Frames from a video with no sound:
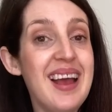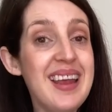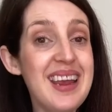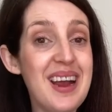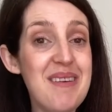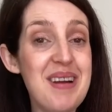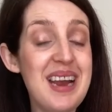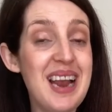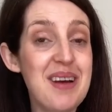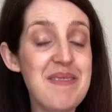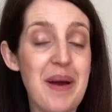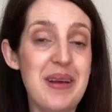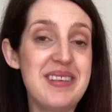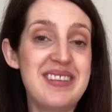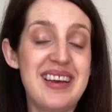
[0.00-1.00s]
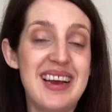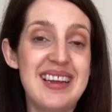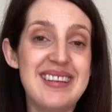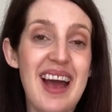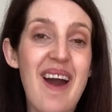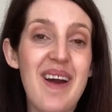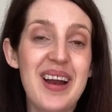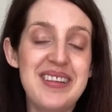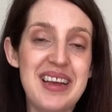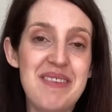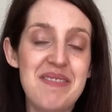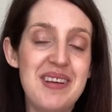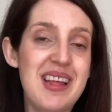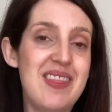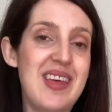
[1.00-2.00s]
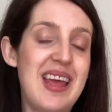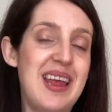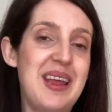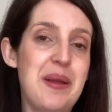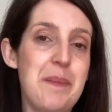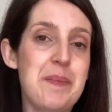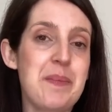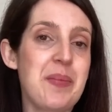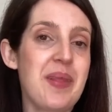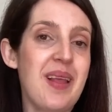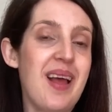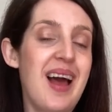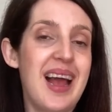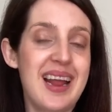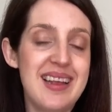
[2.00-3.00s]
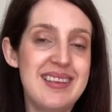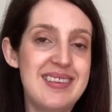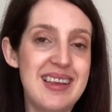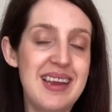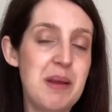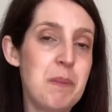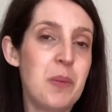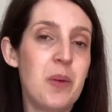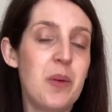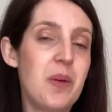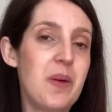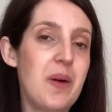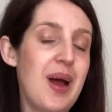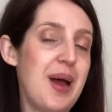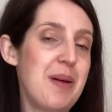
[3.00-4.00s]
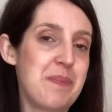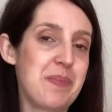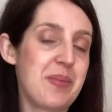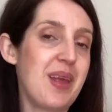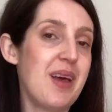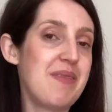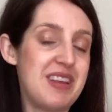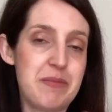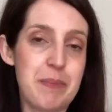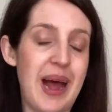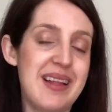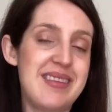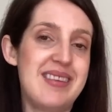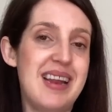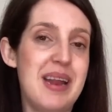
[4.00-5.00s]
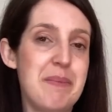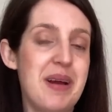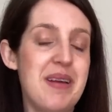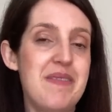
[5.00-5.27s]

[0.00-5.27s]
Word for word: yeah, I really love how it's turned out and I definitely think I can see more um, of this pattern in my